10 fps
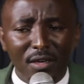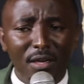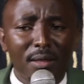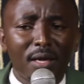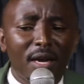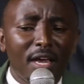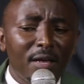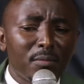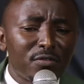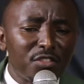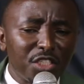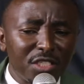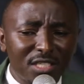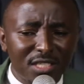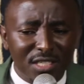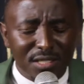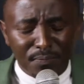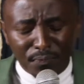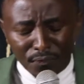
in the name of Jesus.